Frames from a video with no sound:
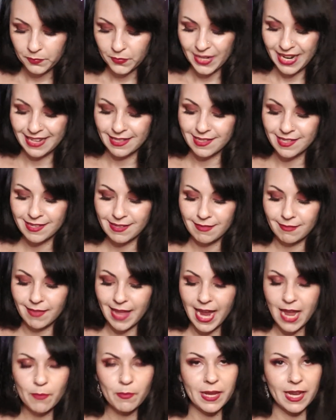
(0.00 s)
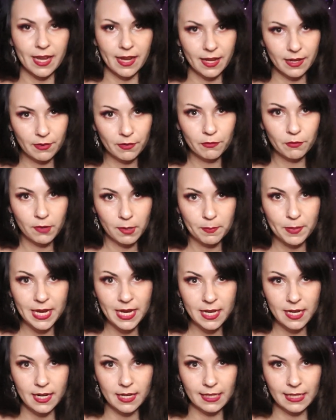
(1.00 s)
and slamming it
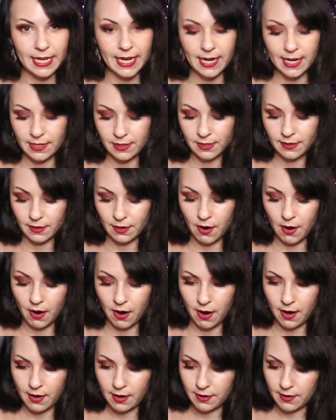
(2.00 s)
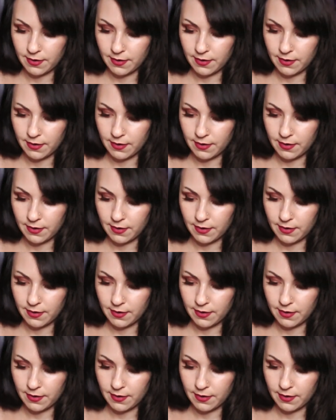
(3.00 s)
repeatedly into the car.